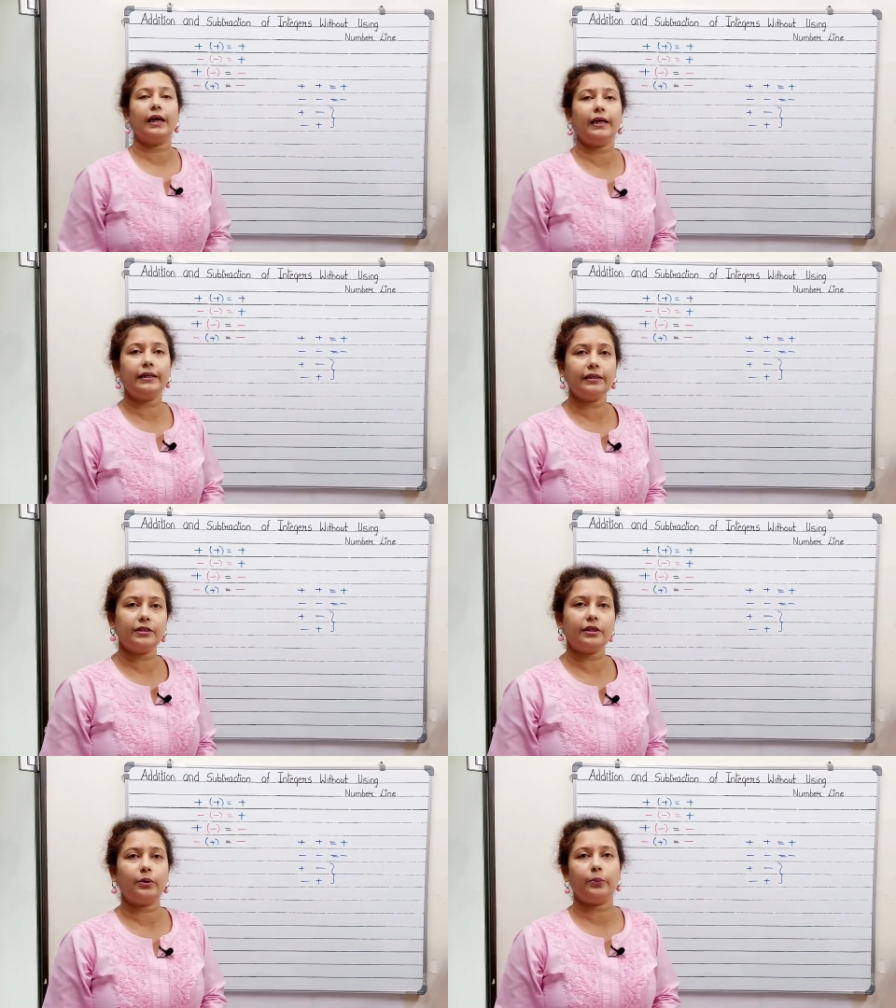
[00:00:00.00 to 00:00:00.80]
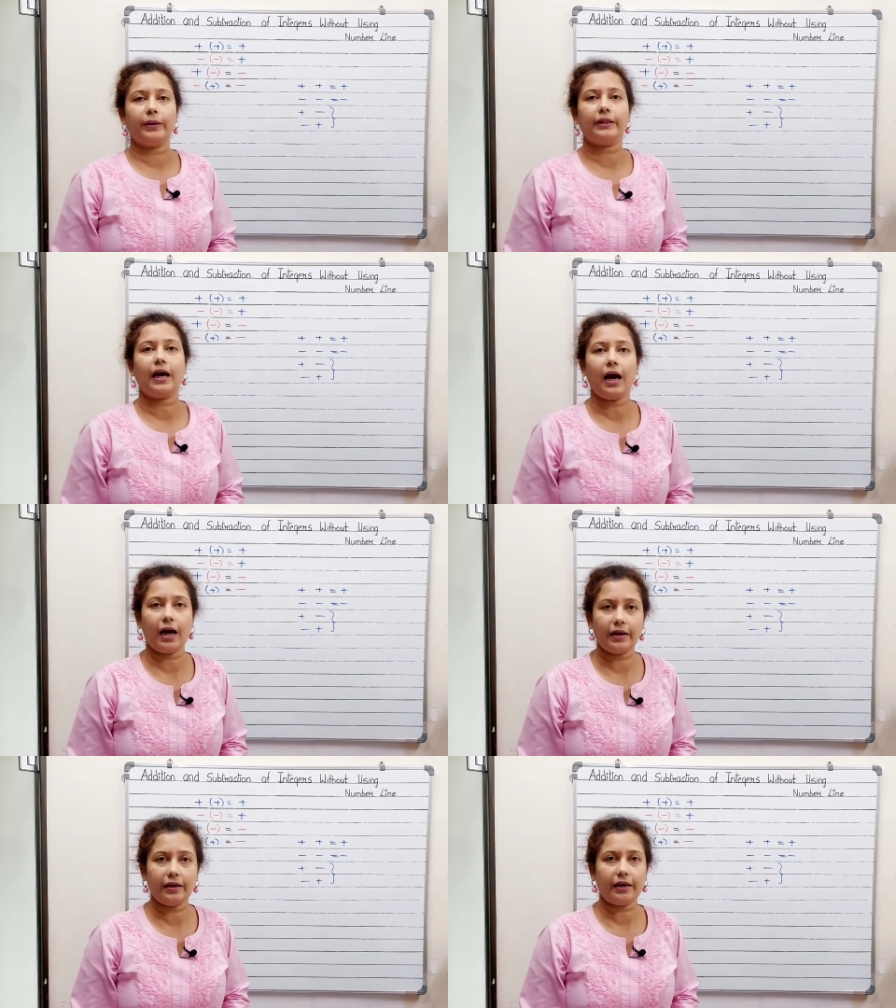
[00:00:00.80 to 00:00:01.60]
the integer with
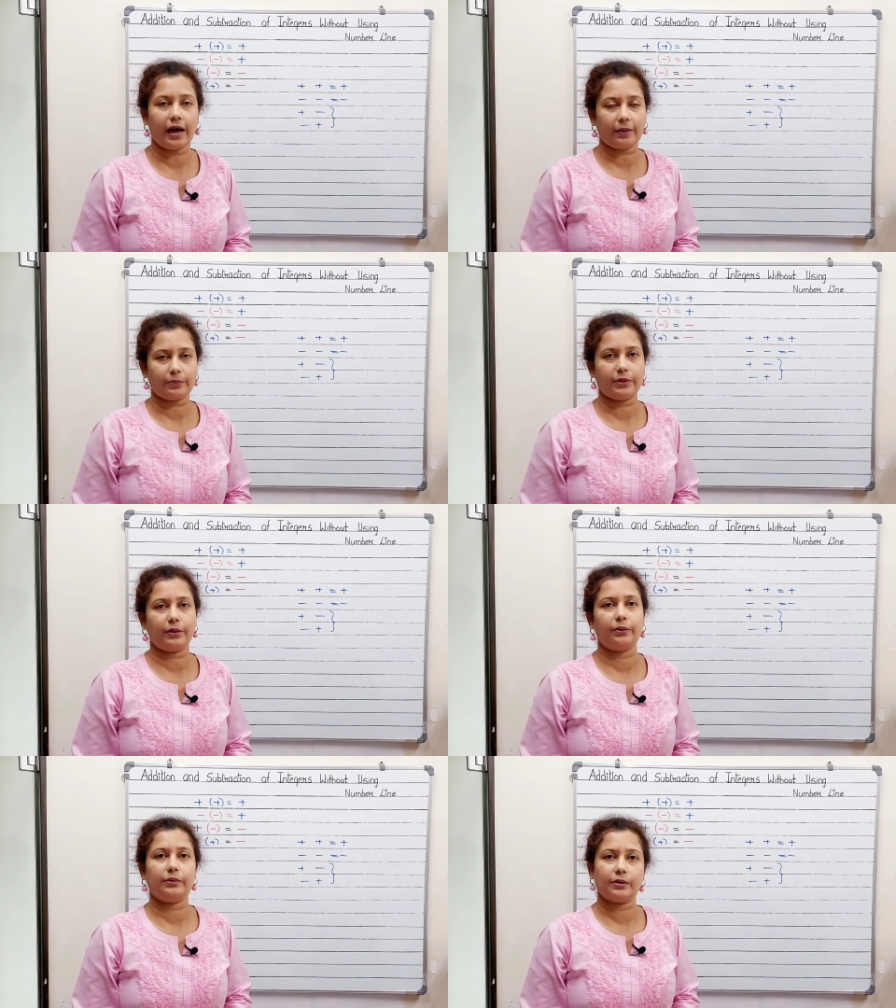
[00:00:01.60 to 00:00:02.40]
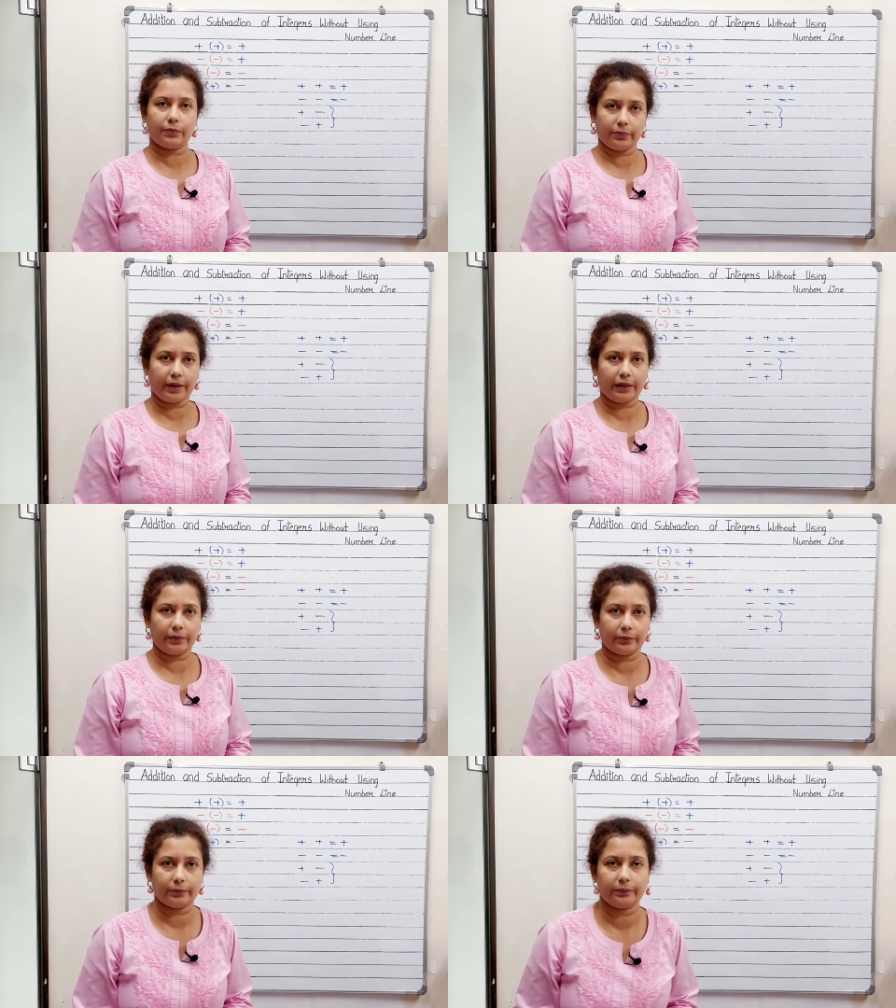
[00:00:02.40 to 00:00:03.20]
higher absolute
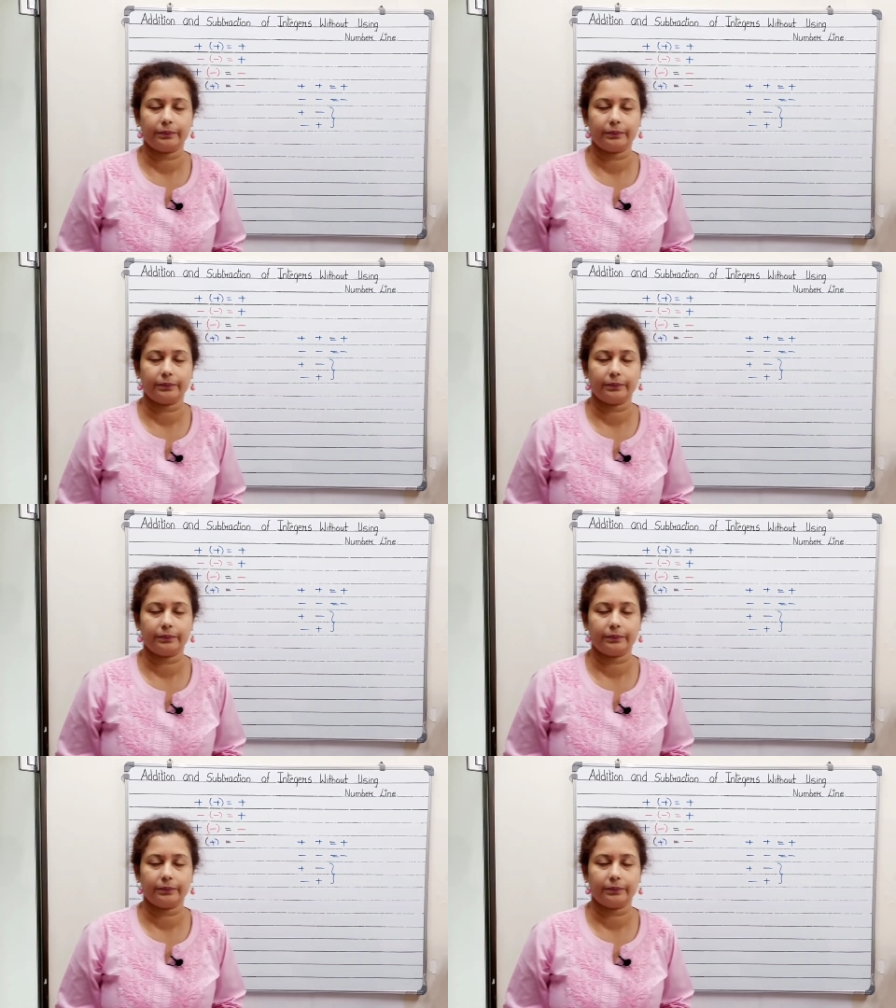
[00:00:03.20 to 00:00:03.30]
value.